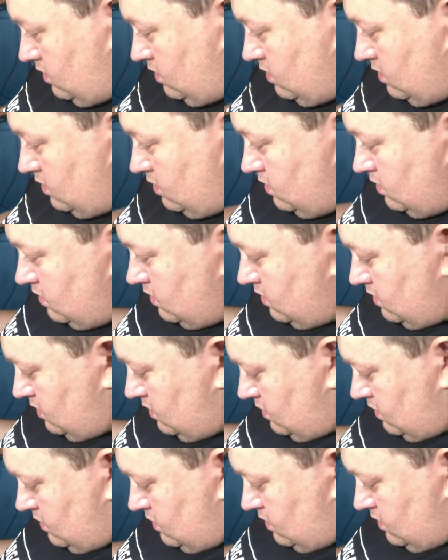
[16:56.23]

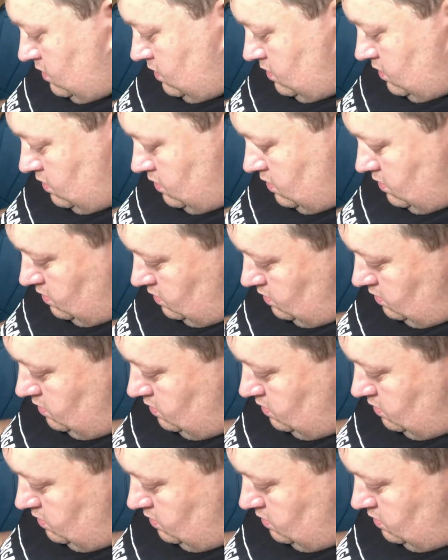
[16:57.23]
No one is speaking in this clip.